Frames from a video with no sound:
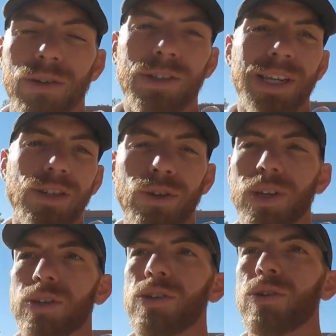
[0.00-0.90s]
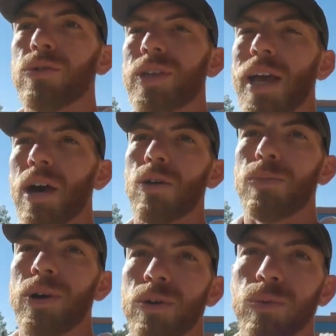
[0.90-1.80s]
there's things you can do to
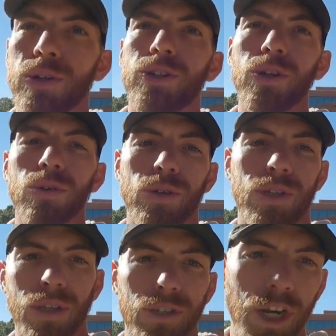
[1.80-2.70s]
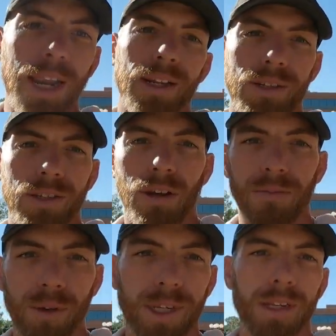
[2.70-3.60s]
help reduce the chance
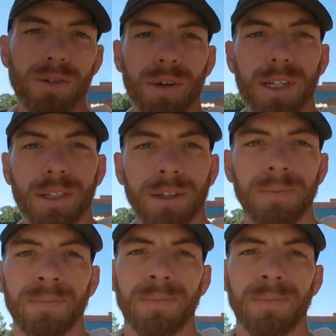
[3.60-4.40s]
of those injuries.